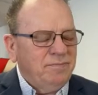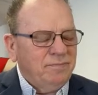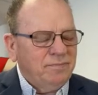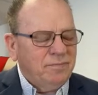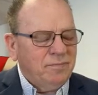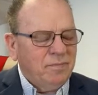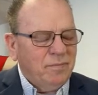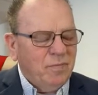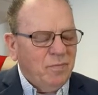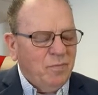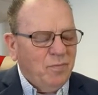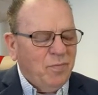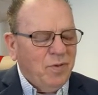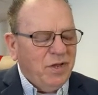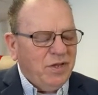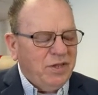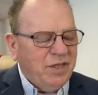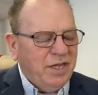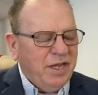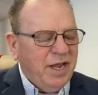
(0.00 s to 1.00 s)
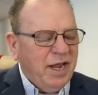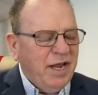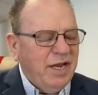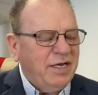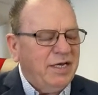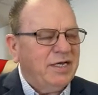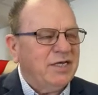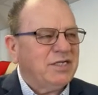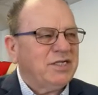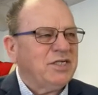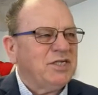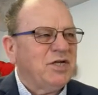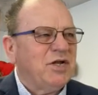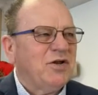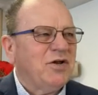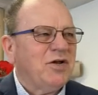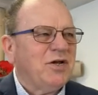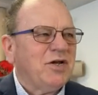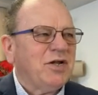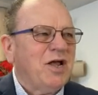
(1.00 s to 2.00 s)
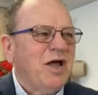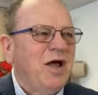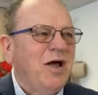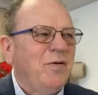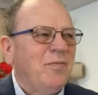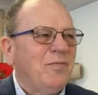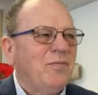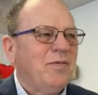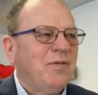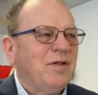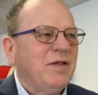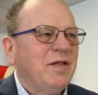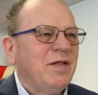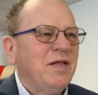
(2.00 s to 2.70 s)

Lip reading: but the end is still to come.